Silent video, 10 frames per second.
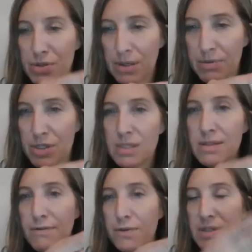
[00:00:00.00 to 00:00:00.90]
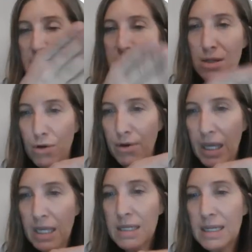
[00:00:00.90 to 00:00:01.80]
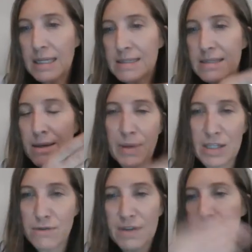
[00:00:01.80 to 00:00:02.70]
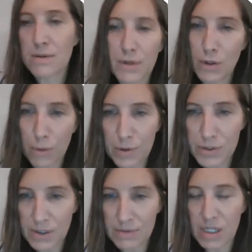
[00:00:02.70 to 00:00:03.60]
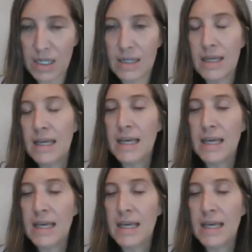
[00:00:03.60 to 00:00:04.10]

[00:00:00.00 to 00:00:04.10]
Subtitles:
prescriptions, versus the green is a patient visit with no prescription.